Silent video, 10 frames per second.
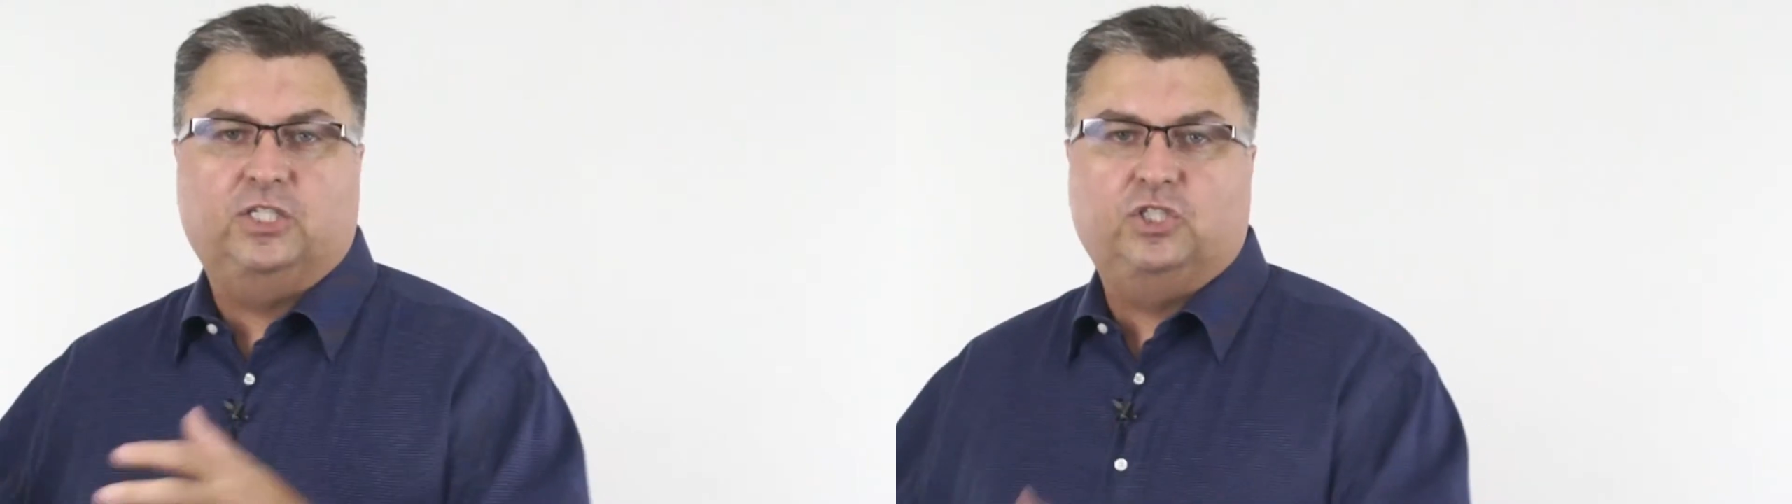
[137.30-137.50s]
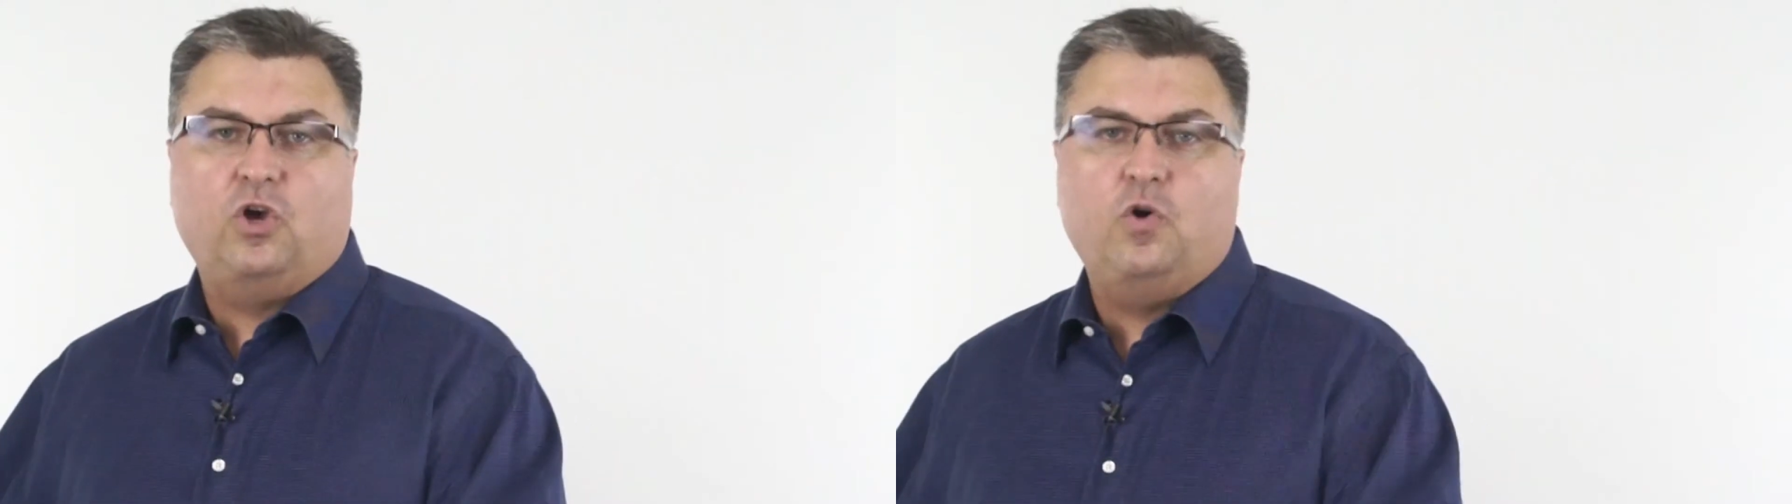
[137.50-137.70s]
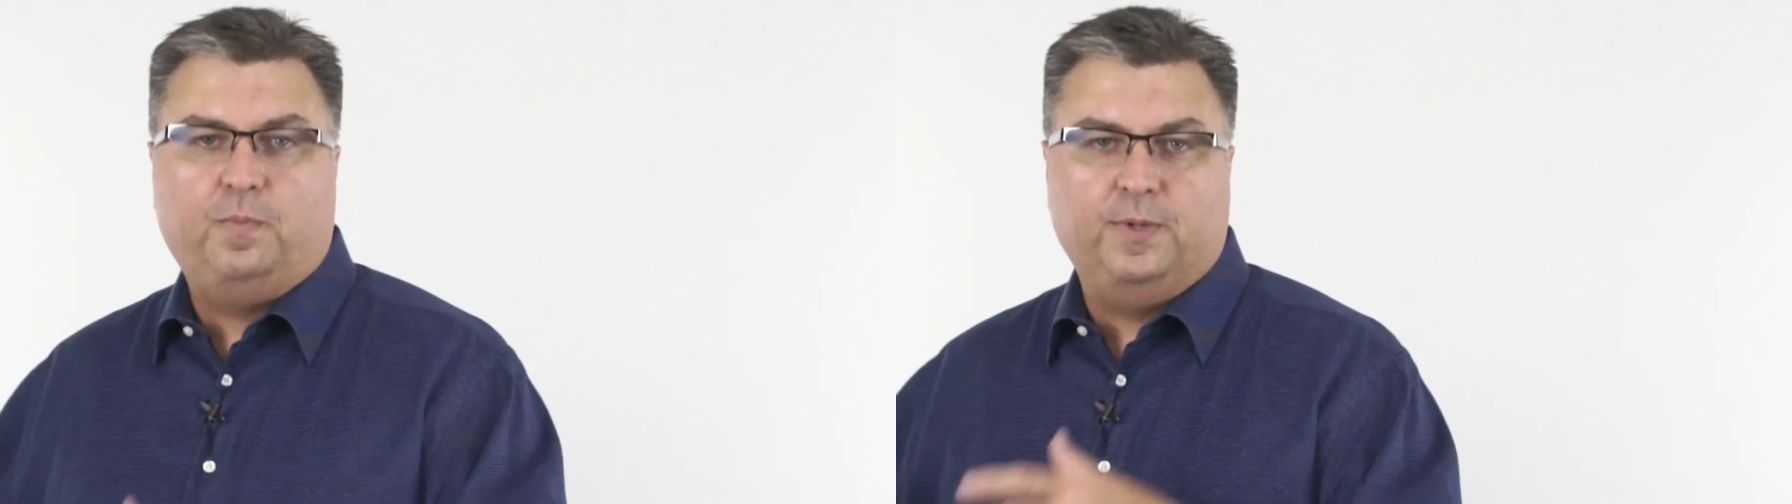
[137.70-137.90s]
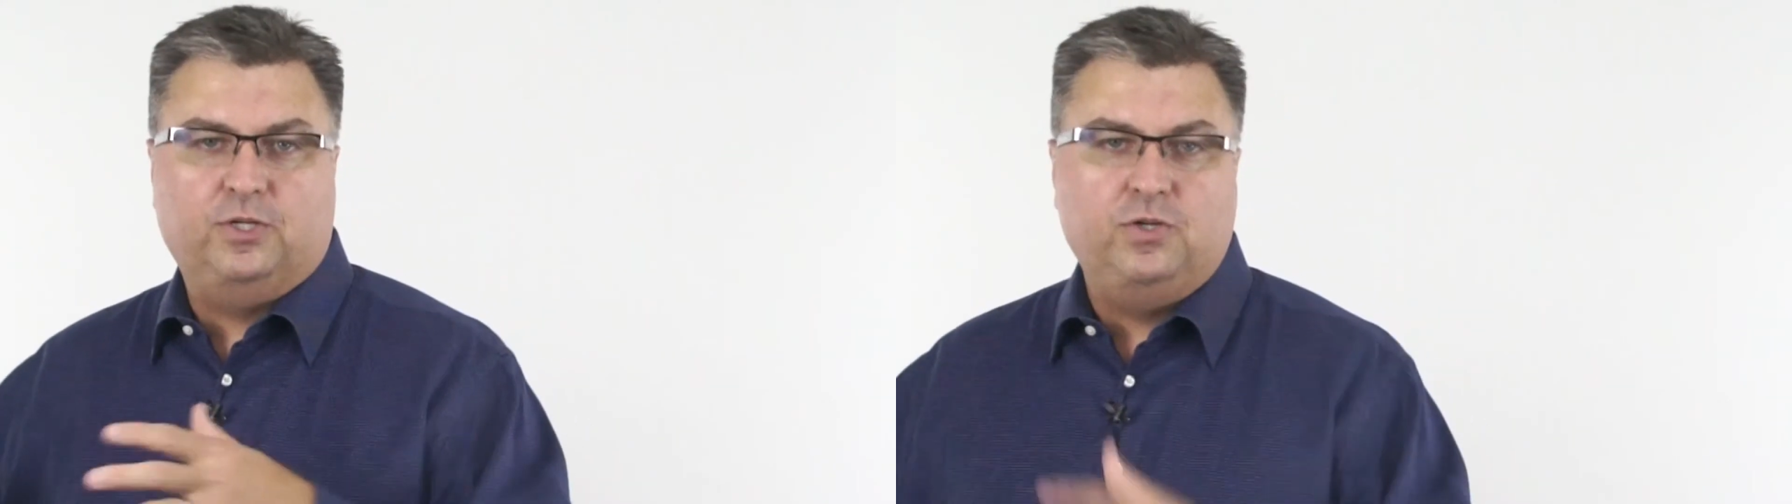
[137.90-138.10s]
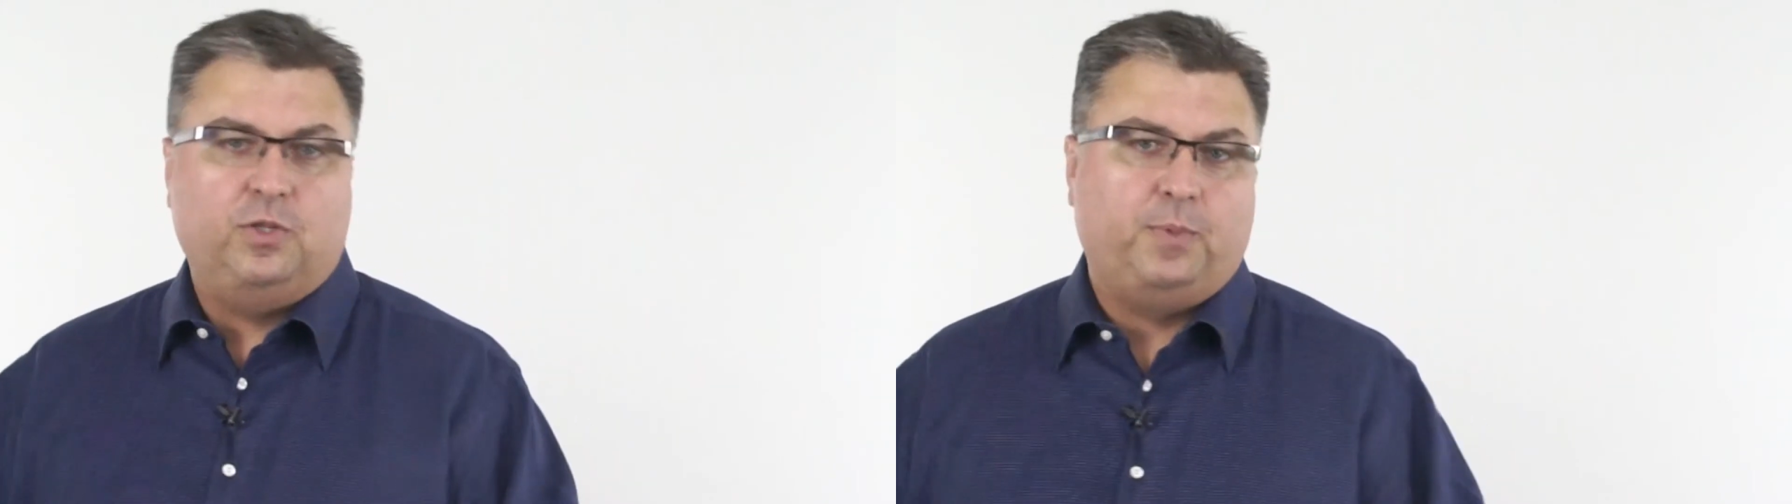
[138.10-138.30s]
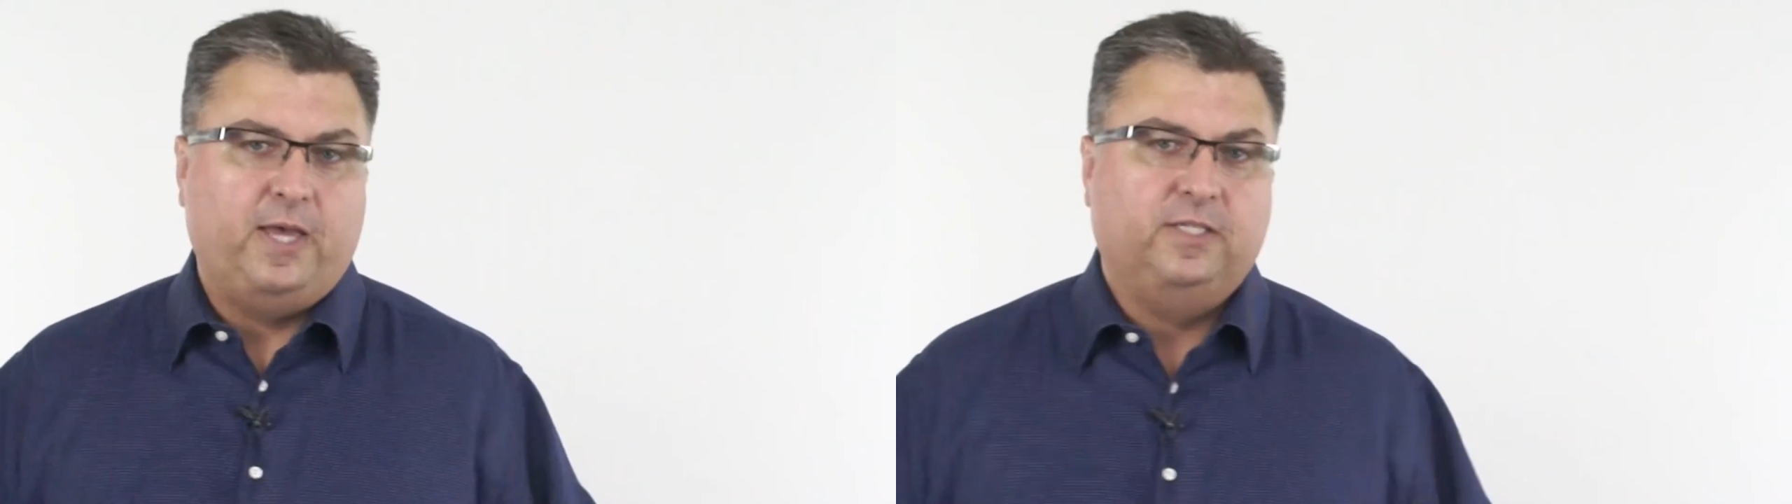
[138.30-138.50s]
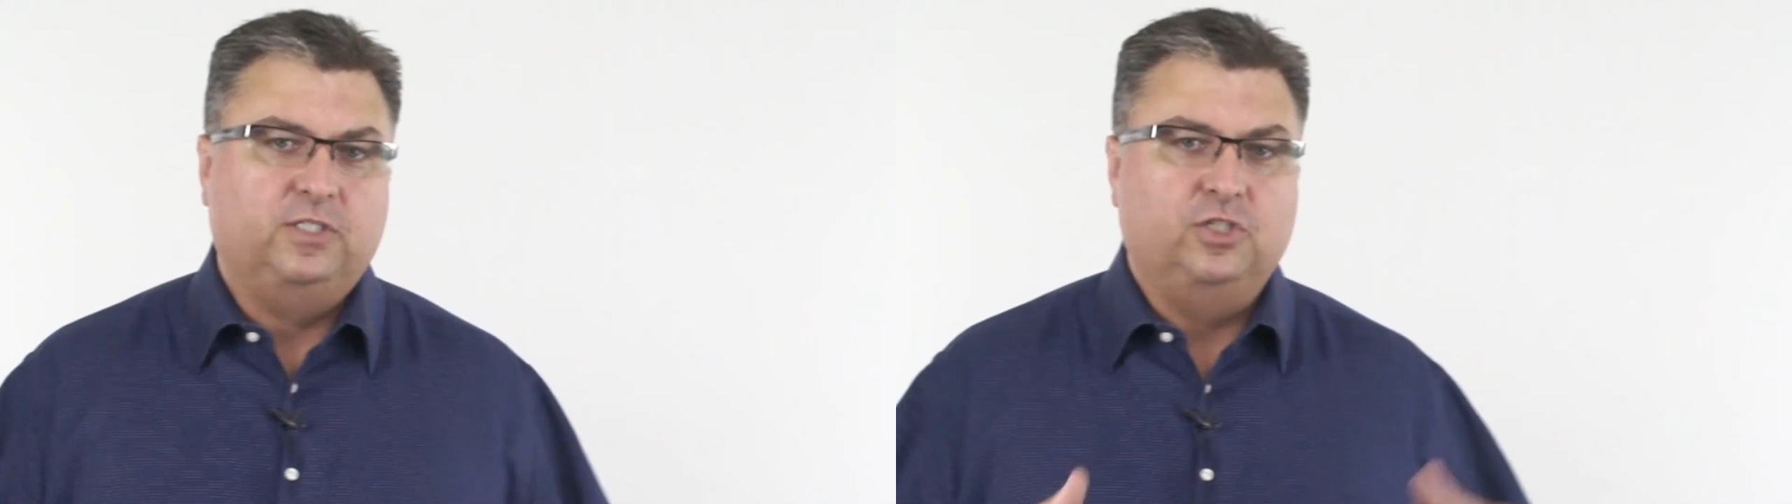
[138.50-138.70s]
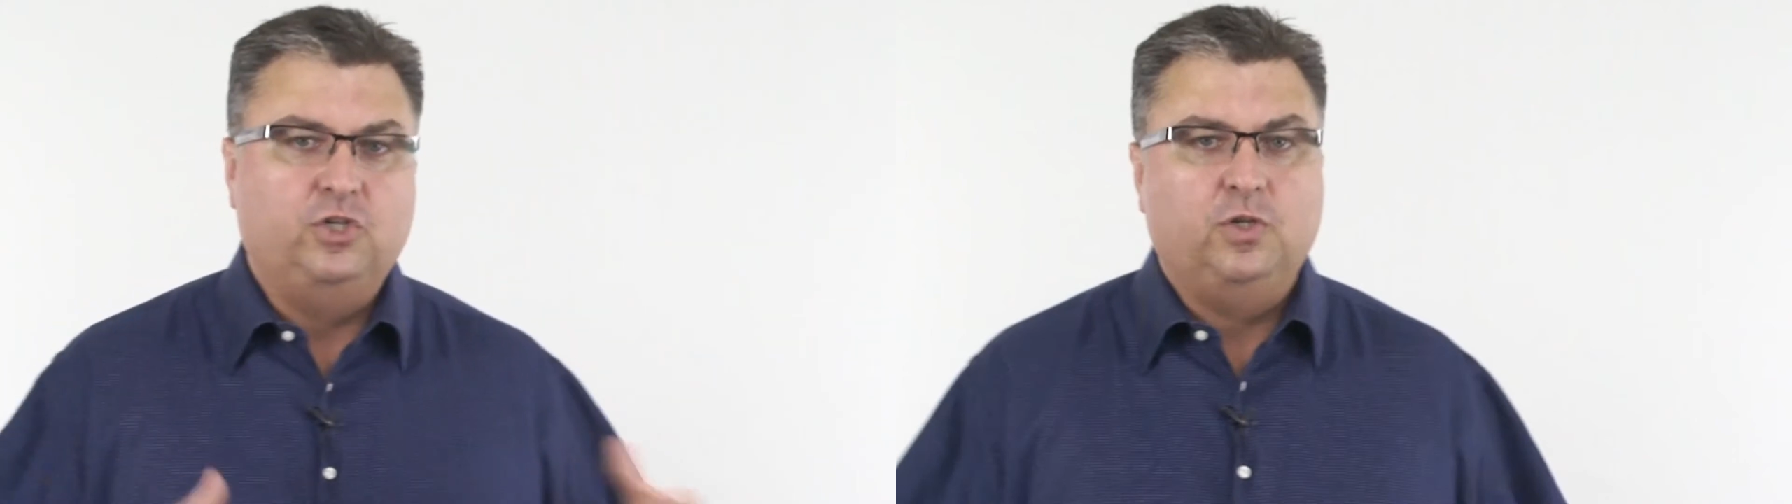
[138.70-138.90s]
soap and
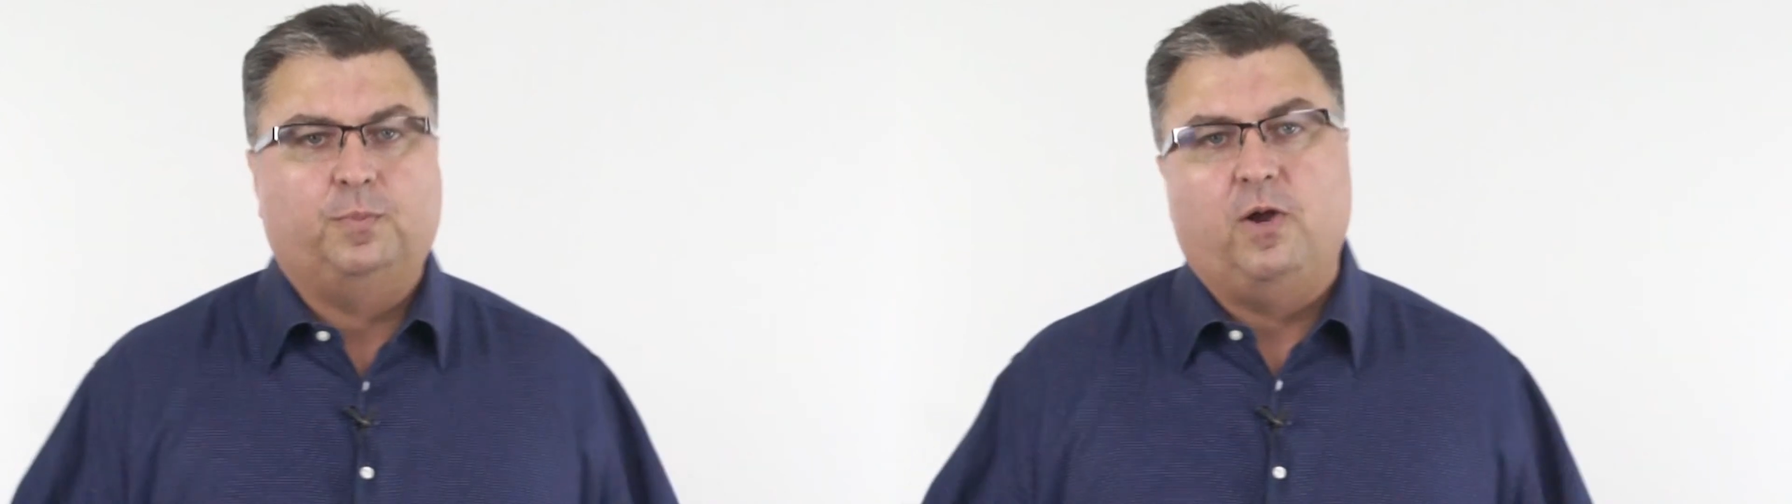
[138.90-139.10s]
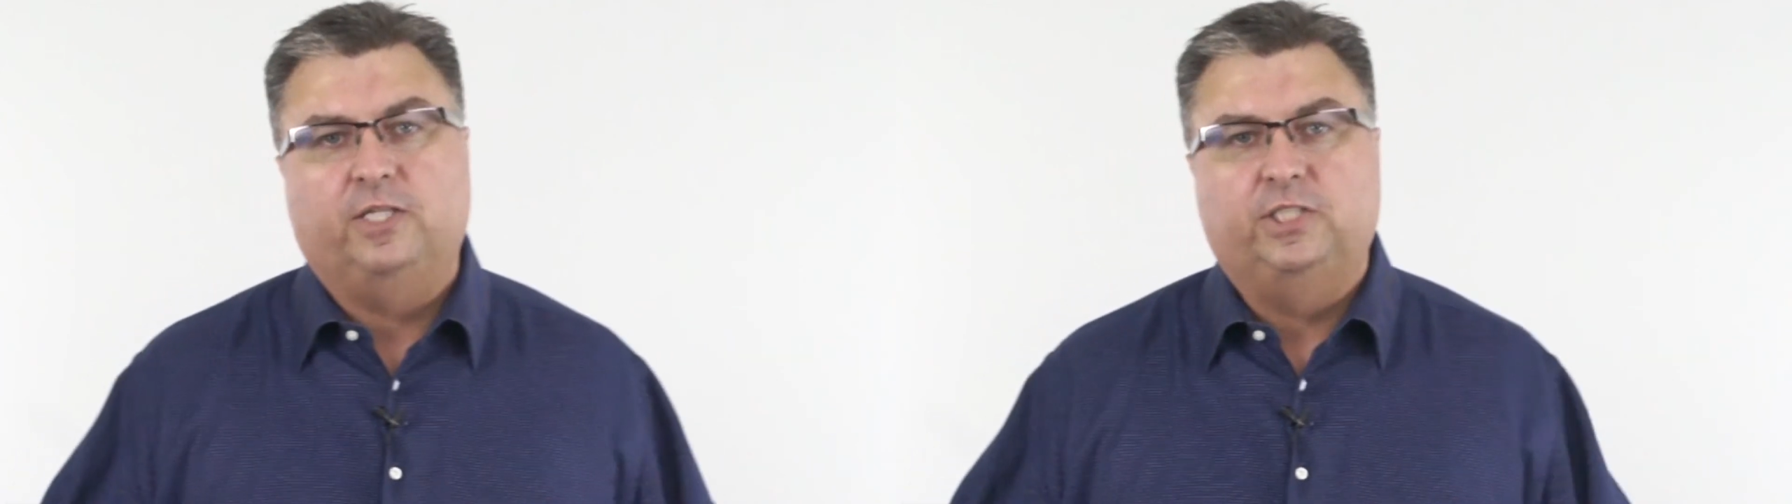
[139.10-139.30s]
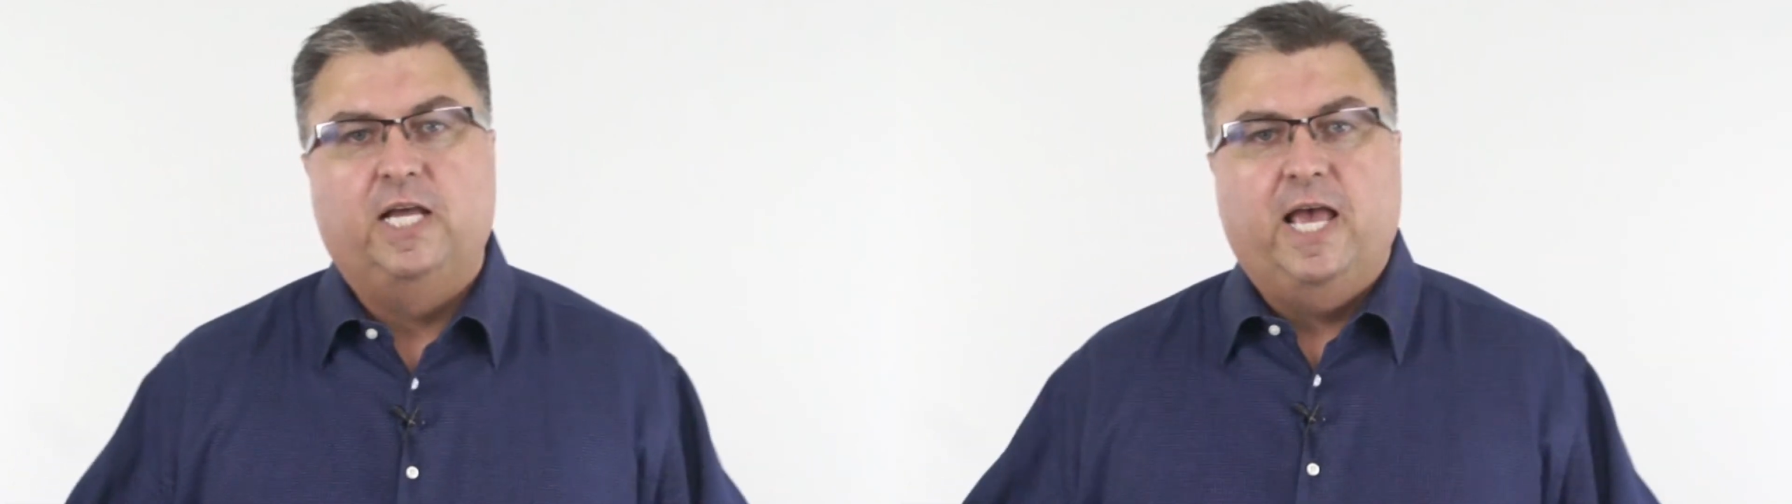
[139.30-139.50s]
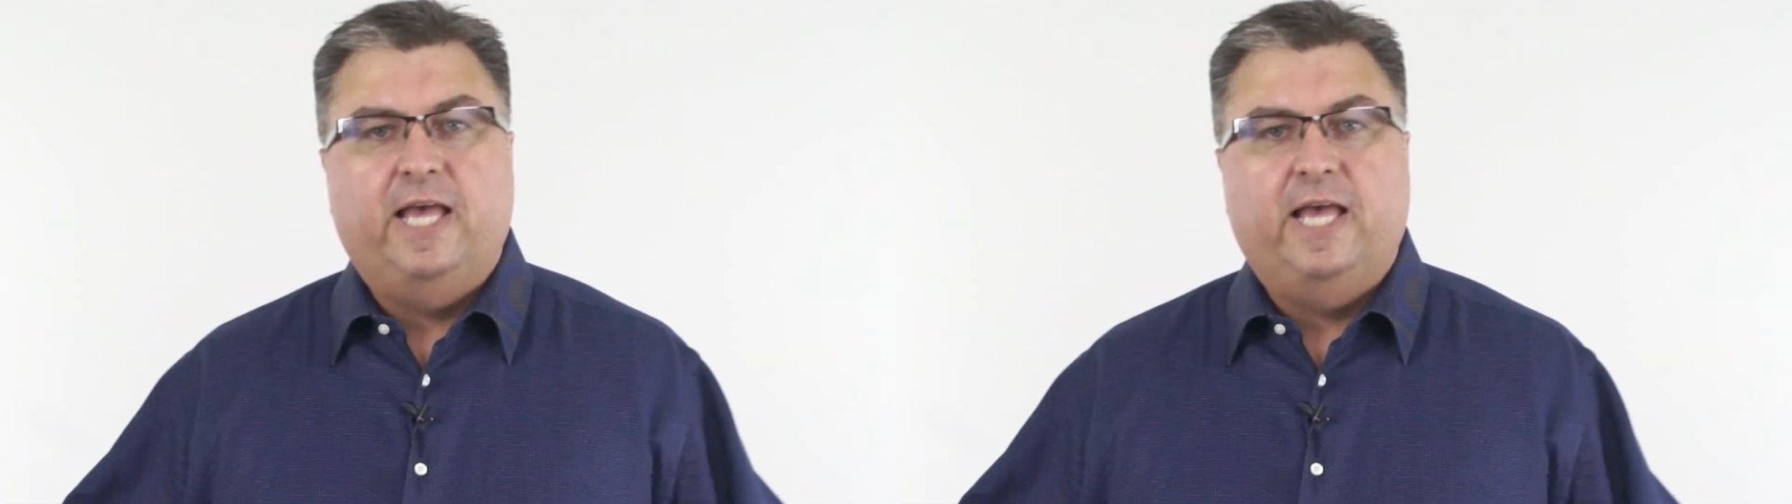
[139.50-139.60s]
toothpaste and toothbrush.